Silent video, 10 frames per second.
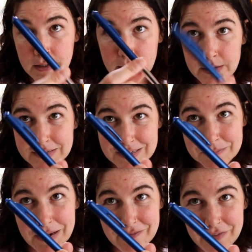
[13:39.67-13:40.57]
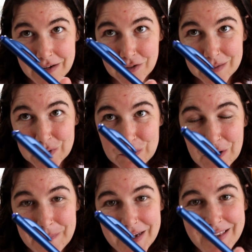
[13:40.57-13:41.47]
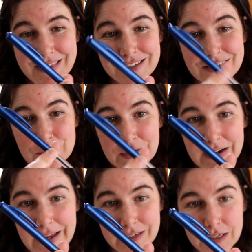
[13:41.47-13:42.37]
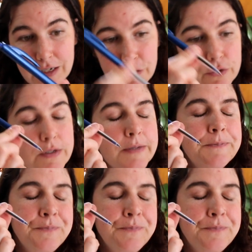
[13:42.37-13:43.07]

This is my favorite ballpoint pen. This is what I like to use.